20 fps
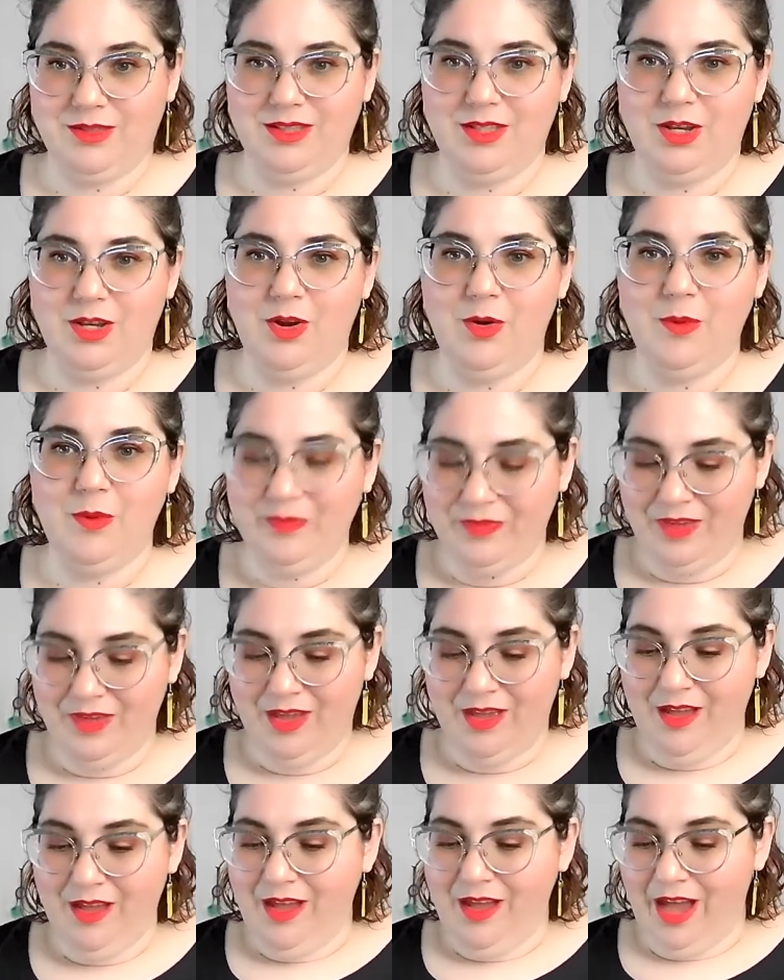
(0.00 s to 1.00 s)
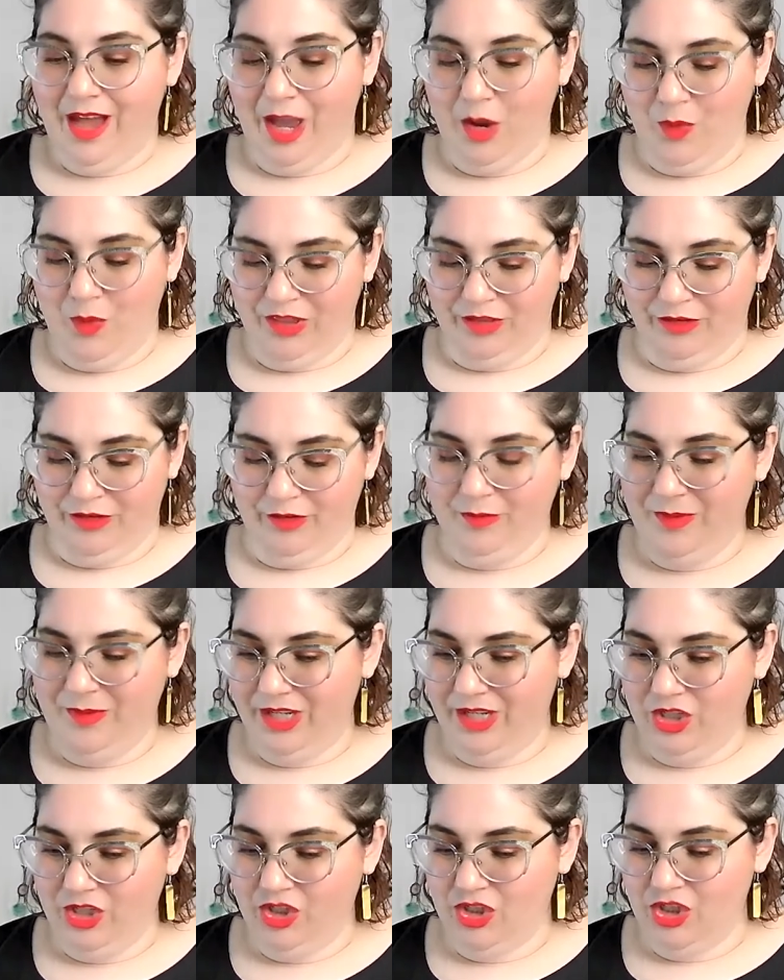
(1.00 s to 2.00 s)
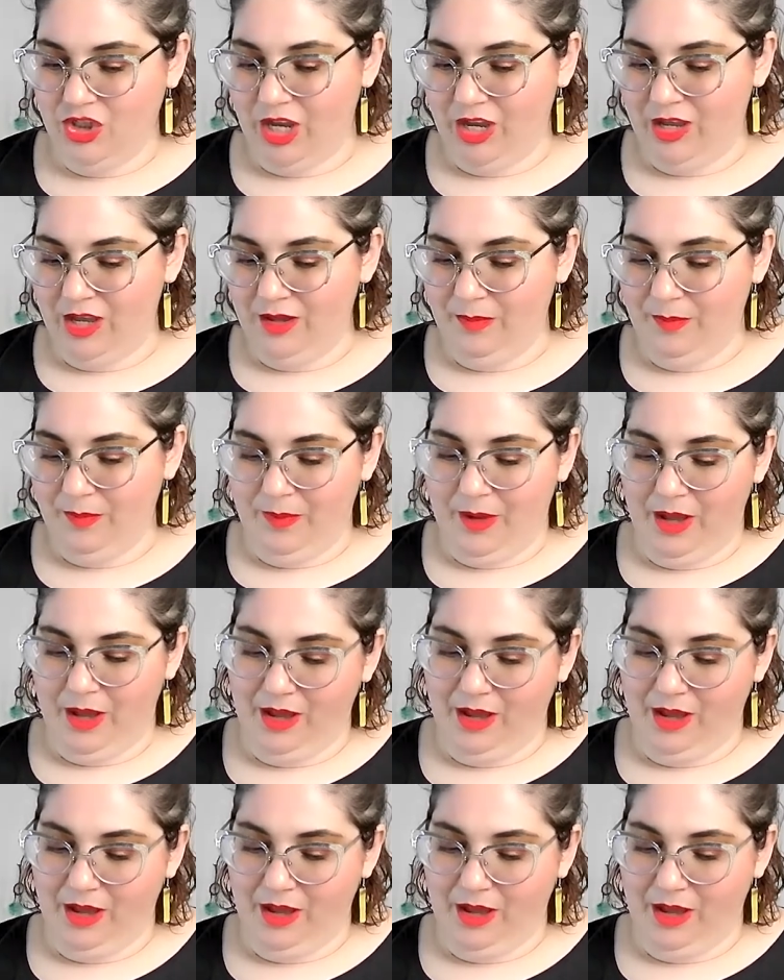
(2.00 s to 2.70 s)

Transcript: So I went through my gel,